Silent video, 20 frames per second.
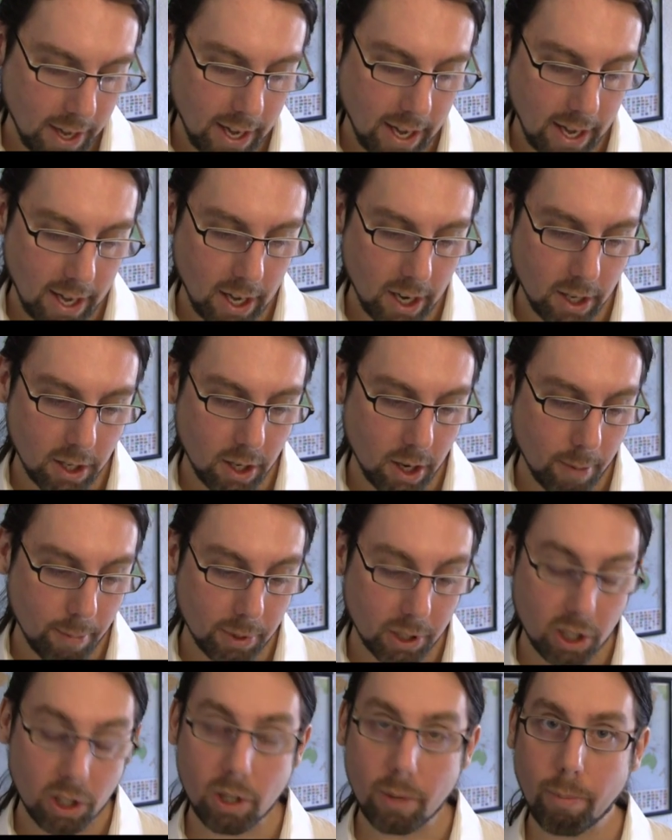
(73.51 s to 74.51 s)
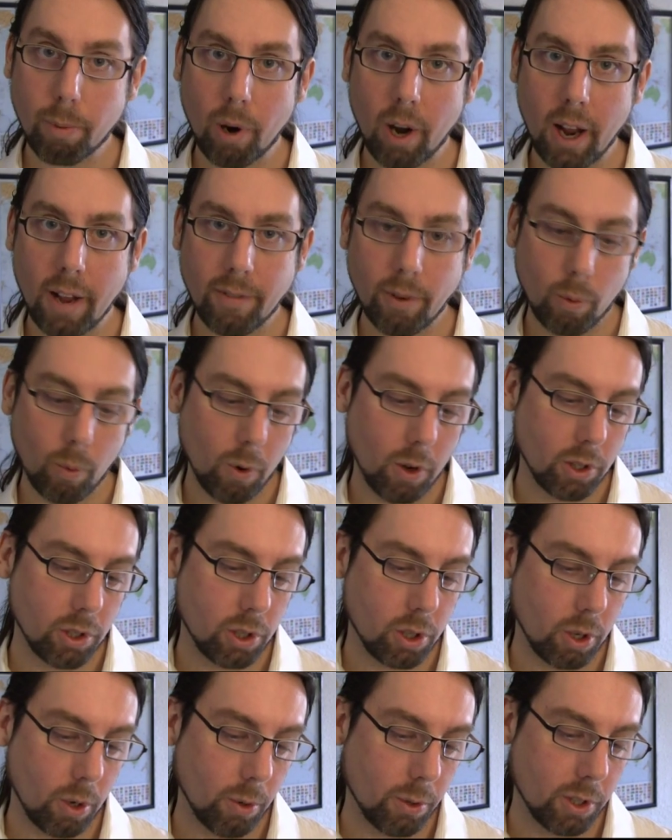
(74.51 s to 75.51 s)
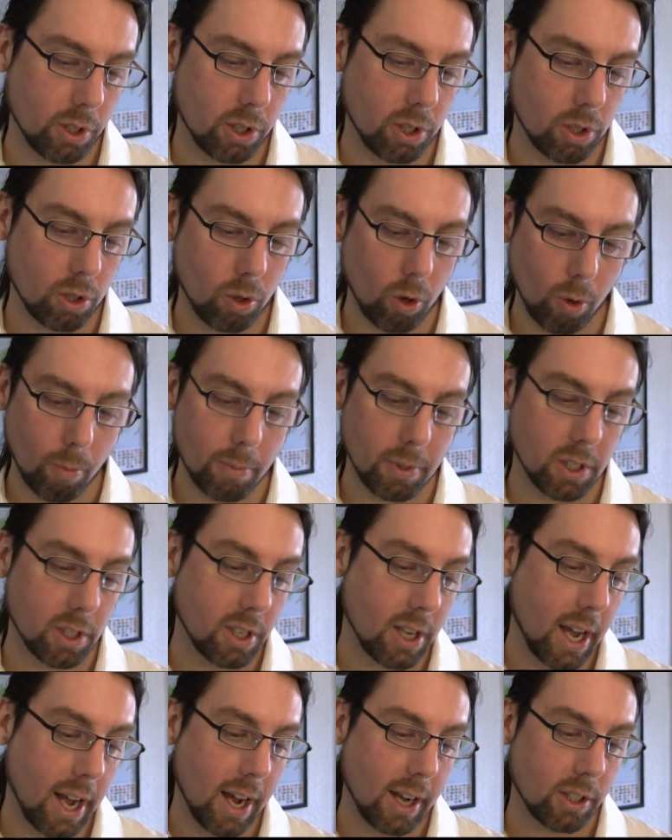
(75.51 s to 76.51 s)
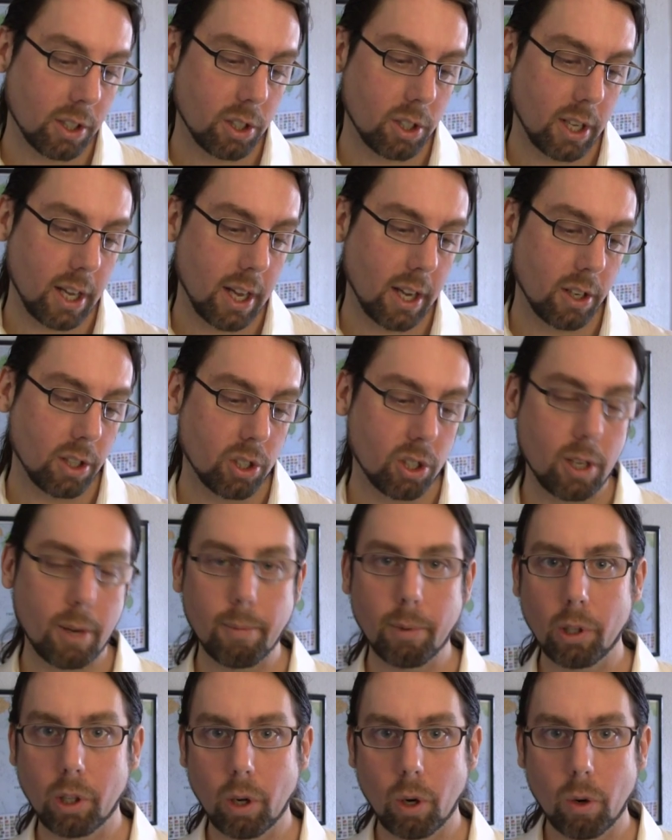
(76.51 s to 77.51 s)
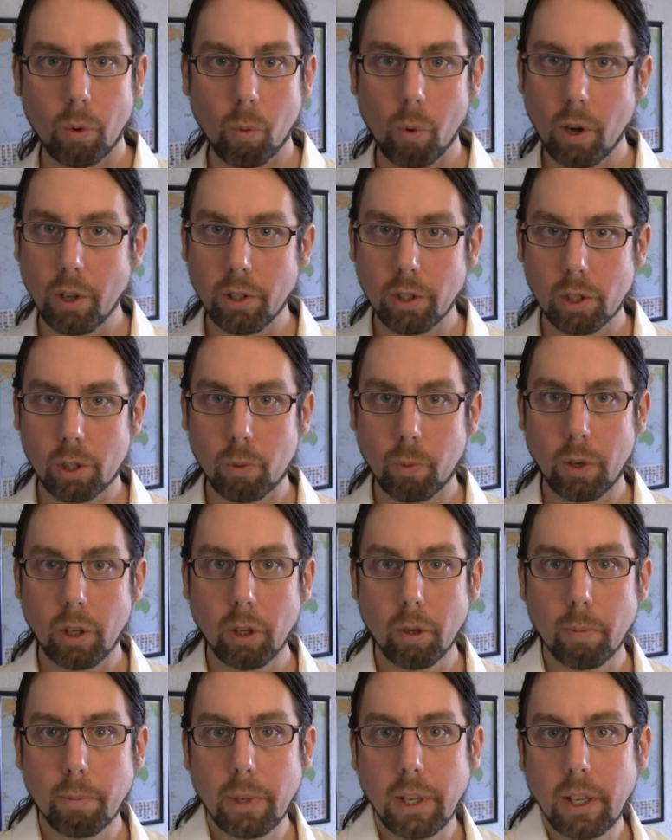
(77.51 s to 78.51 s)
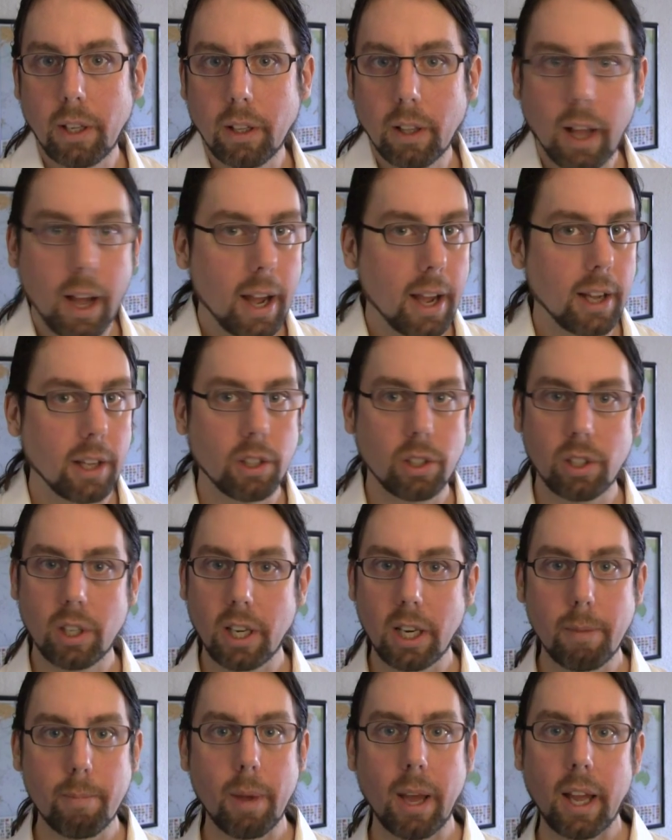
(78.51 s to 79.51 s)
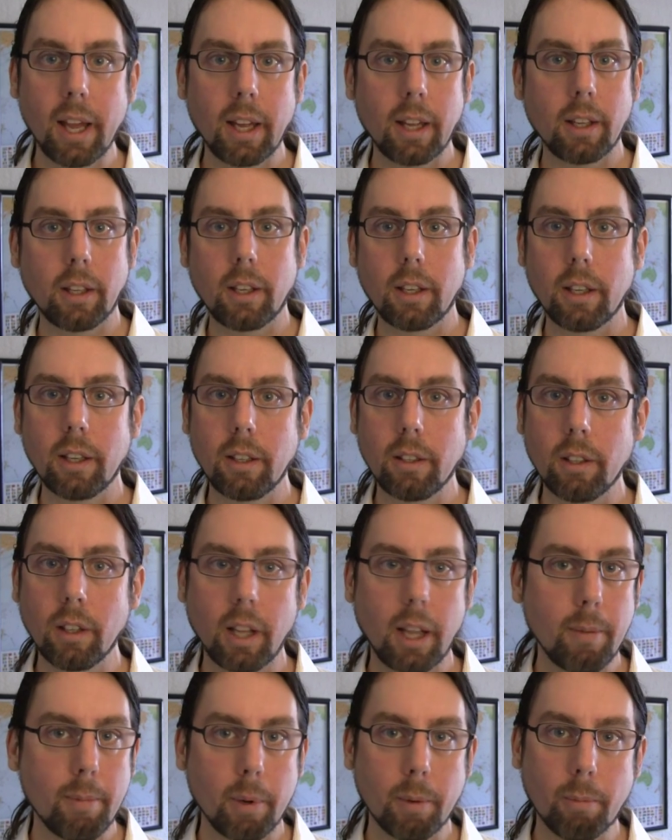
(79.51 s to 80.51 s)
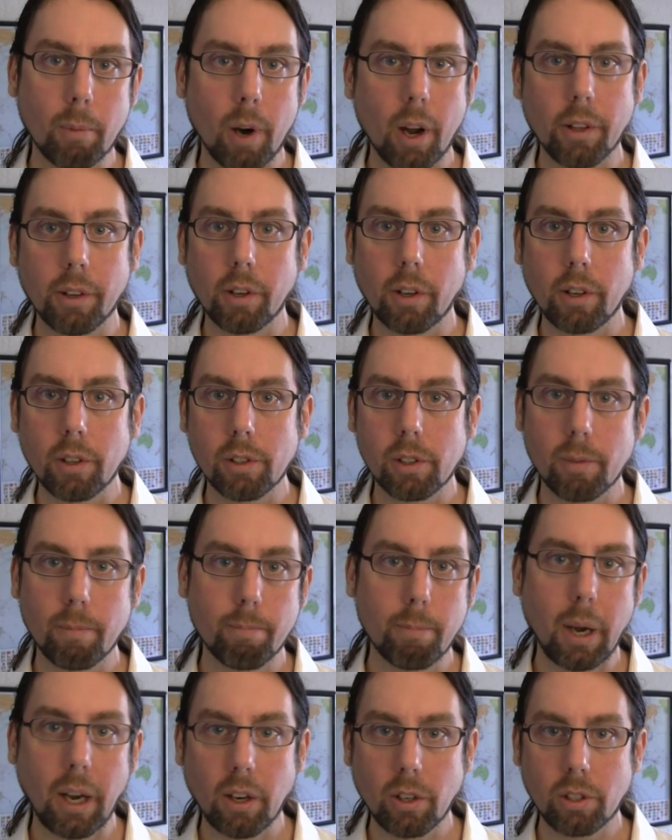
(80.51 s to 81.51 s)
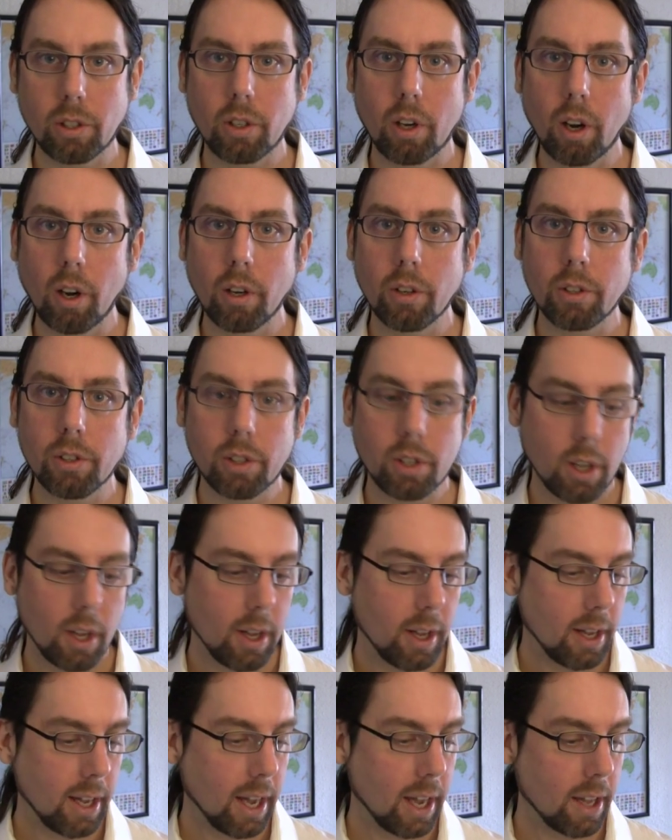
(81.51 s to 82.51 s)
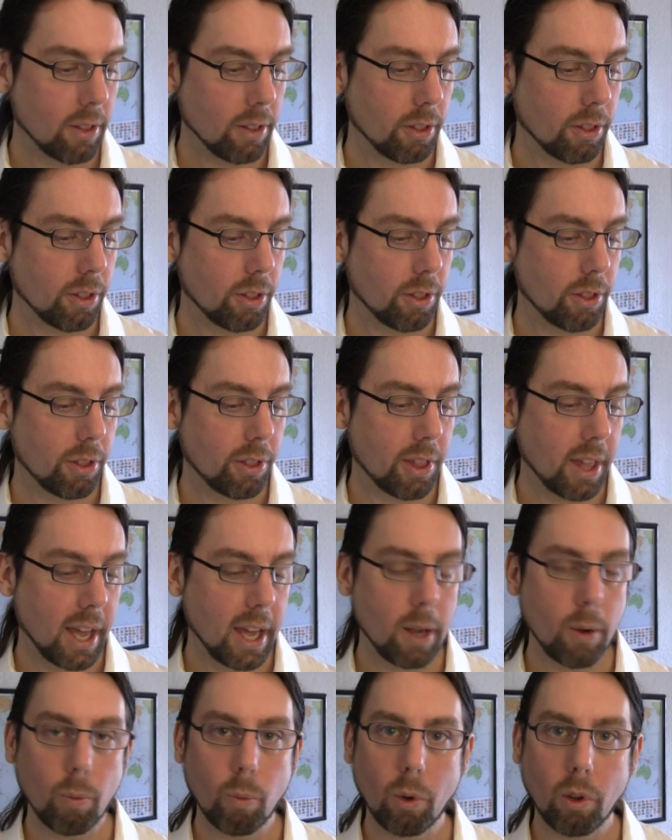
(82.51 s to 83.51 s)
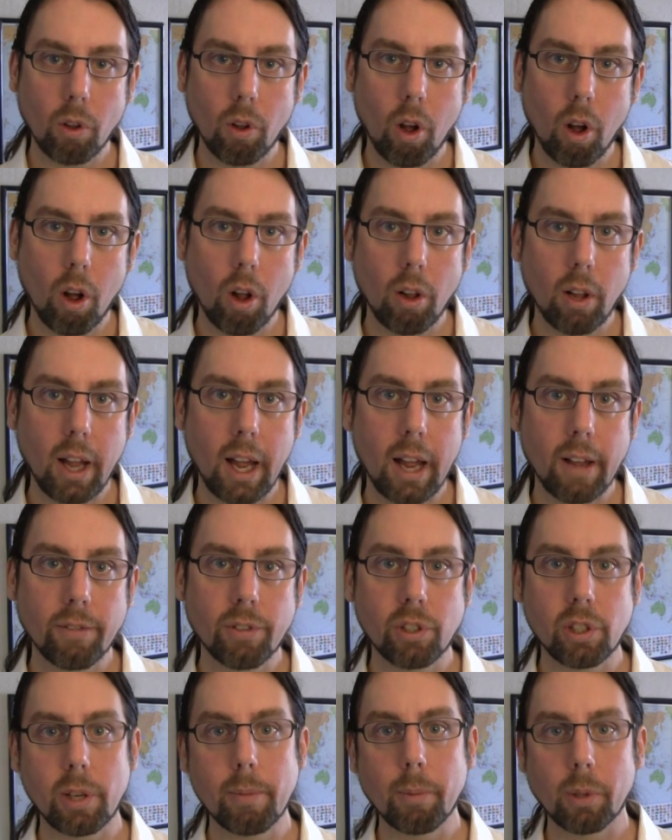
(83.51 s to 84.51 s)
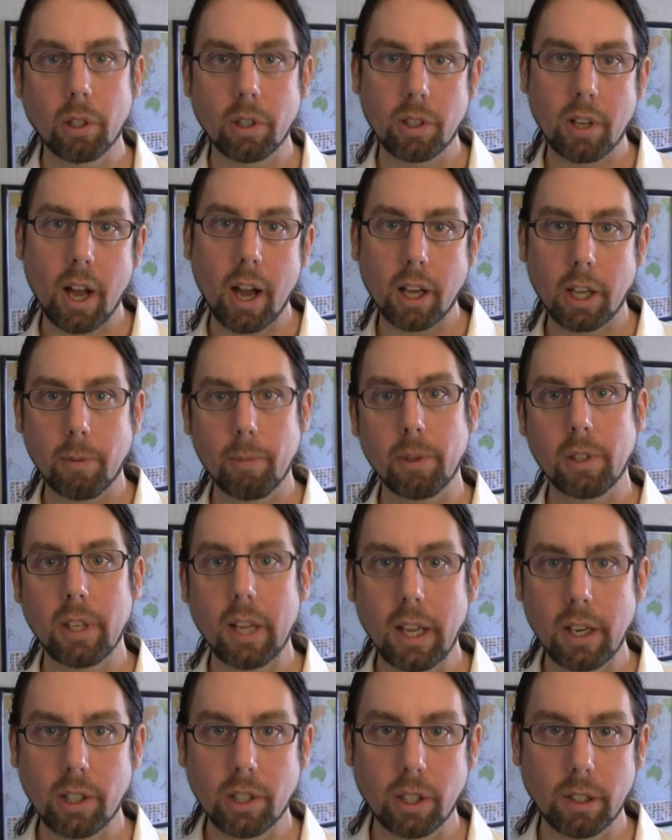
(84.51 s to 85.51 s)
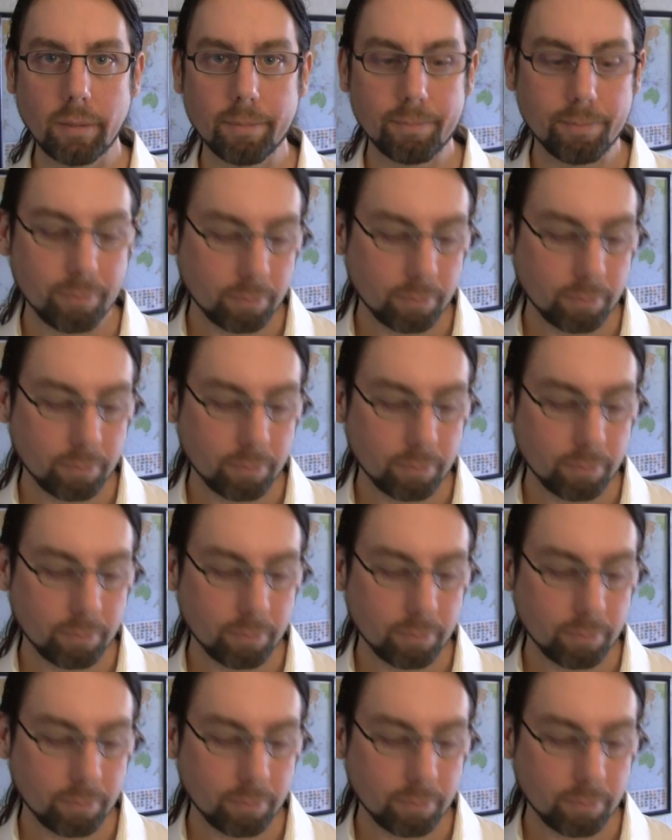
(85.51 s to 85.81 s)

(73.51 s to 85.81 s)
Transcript: And but this is a private one, so this is Goldman Sachs, and similar ones will be like Citibank and Lehman Brothers and Bear Stearns, and they will all have similar documentation.